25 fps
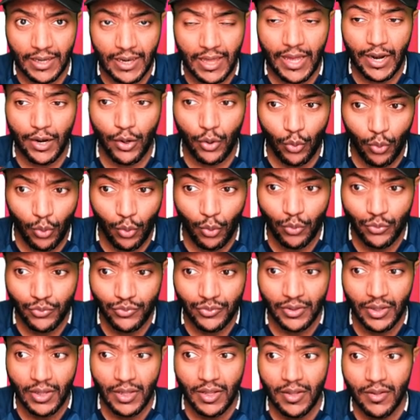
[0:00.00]
a lot of
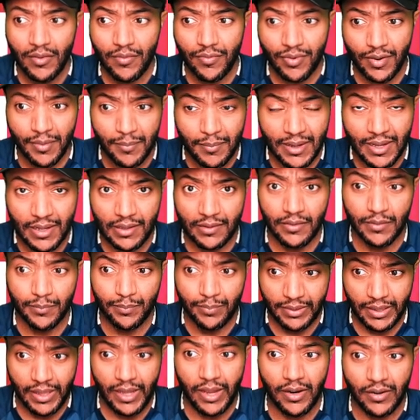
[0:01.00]
goals from other
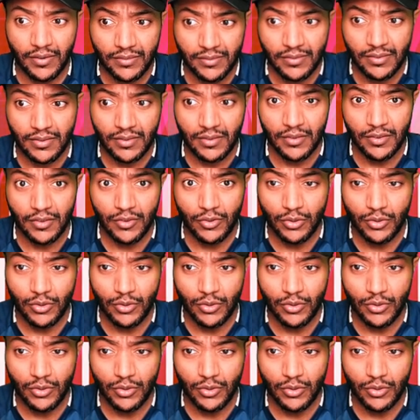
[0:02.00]
players.